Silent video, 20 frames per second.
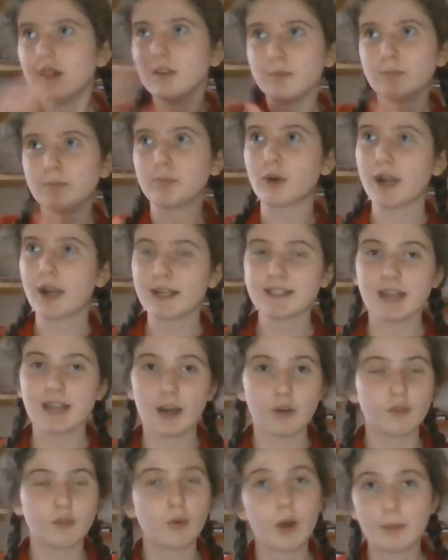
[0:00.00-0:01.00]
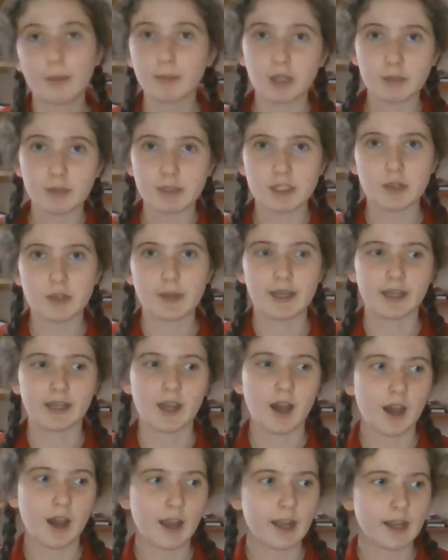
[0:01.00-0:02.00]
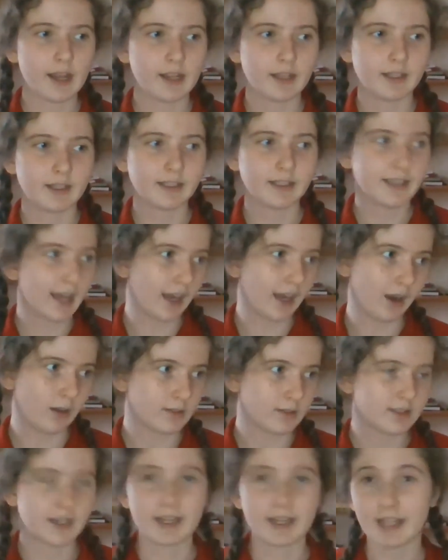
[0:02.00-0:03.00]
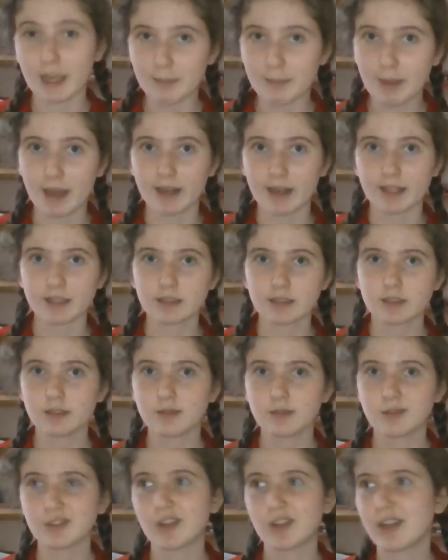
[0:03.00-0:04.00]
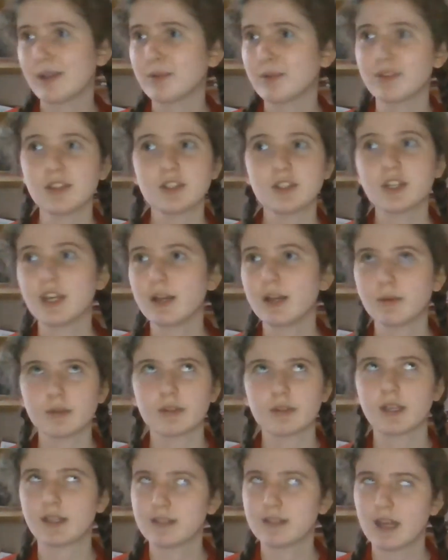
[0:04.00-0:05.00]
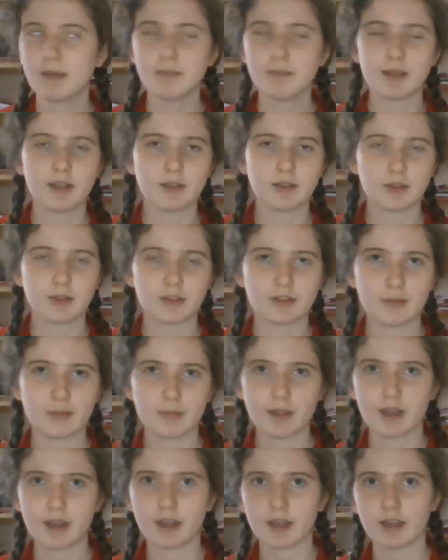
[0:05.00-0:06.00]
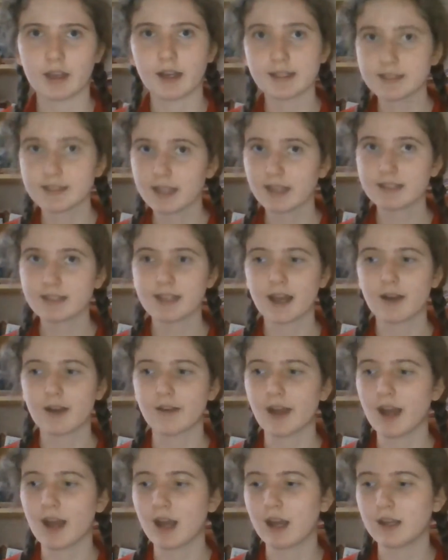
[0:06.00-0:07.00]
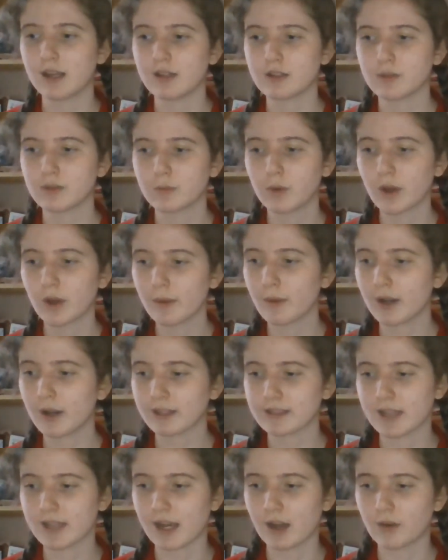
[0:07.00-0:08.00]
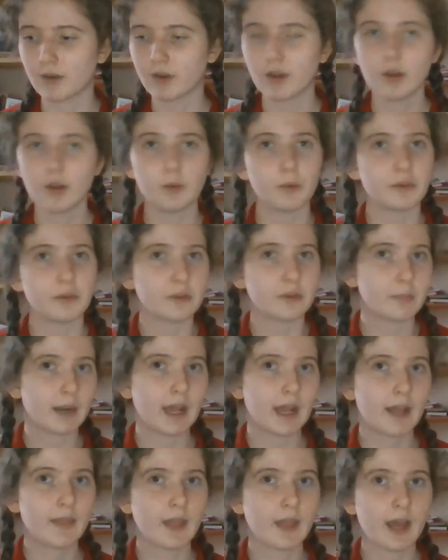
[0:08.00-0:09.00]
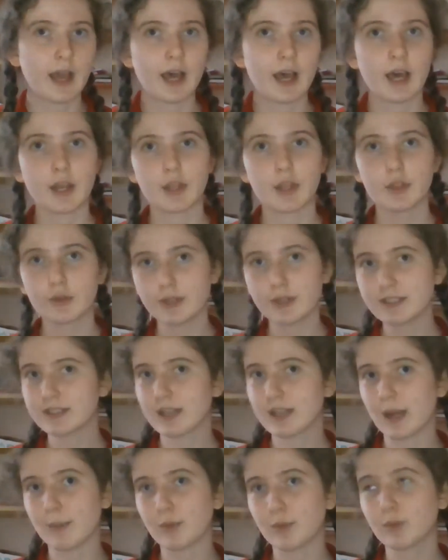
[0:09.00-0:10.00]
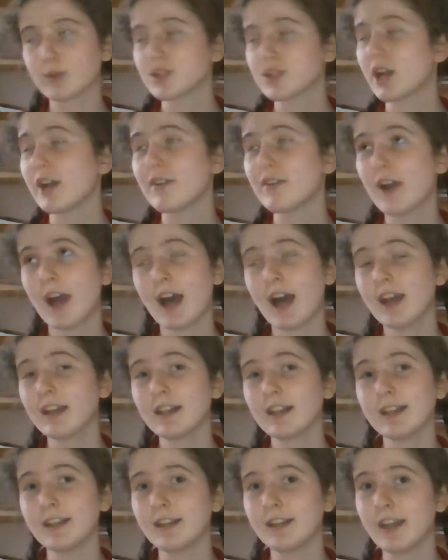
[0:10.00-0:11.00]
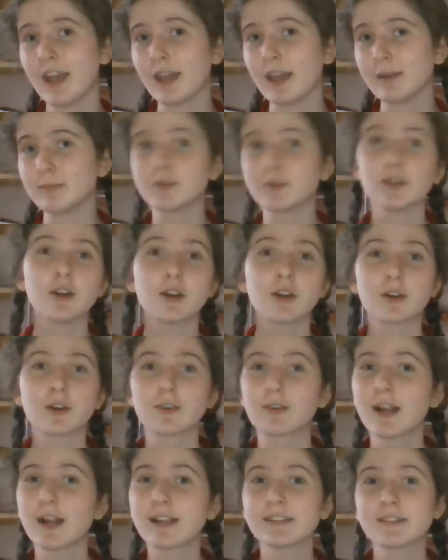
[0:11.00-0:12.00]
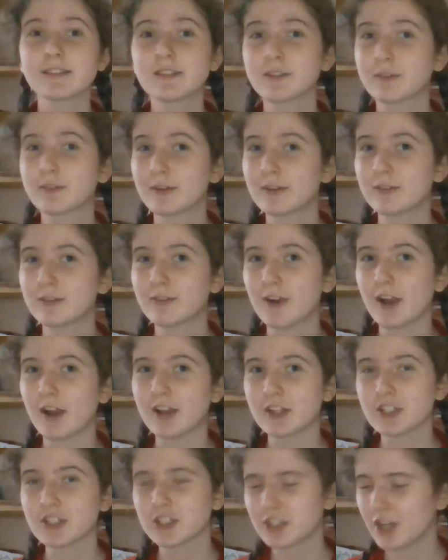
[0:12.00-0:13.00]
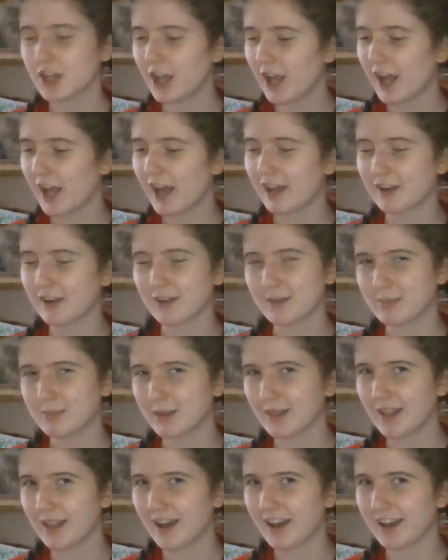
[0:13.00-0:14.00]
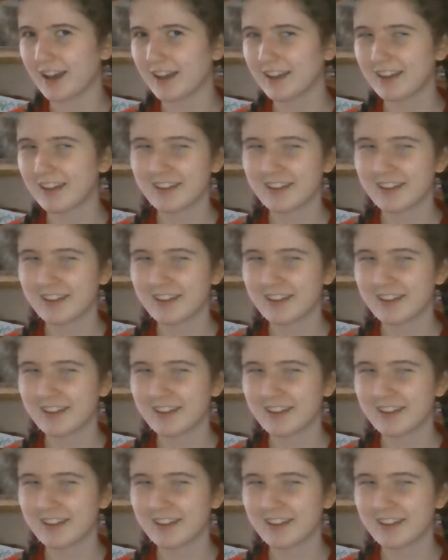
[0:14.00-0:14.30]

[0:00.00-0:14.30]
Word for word: breakdown of what I'm going to be doing, I get lost and I get panicked. So it was like 10 minutes or something. I sat down and what I worked out was a plan that had 3 steps, which I've handily named rest, refresh, and apply.